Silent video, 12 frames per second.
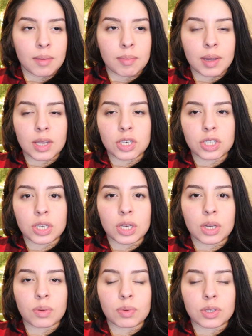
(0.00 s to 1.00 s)
But
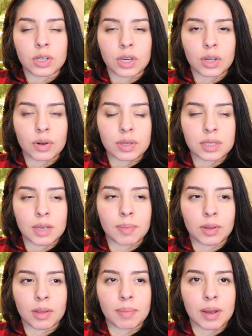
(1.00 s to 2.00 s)
she was starting to go to sleep
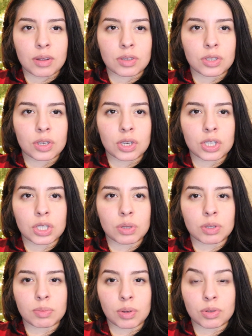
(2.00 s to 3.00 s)
on the balancer because she
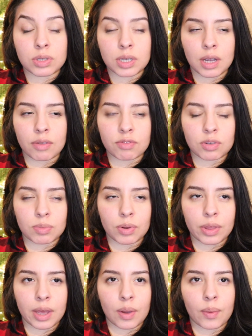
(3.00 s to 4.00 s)
was most comfortable
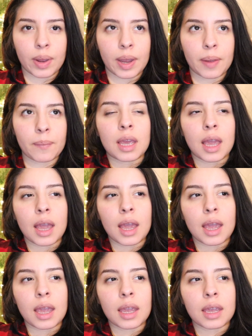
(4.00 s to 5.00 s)
that way.
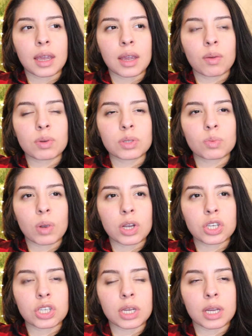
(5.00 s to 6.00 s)
I was
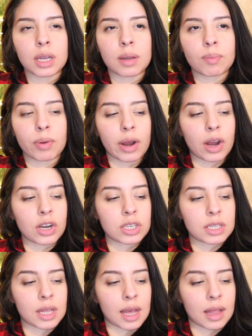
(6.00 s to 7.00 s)
watching prior
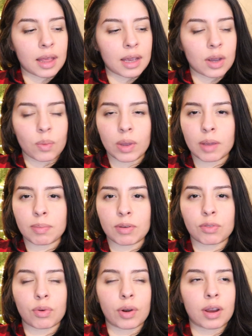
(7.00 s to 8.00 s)
to that, like a week
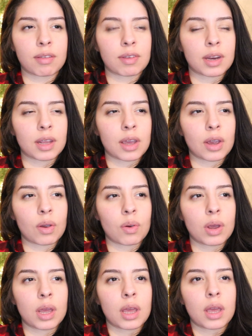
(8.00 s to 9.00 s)
before, a video
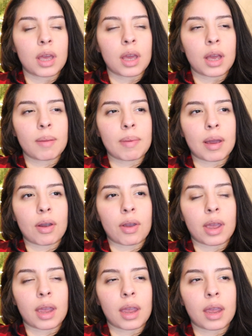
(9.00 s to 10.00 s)
about
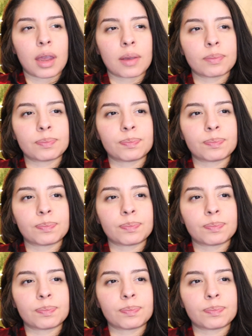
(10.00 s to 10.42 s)
a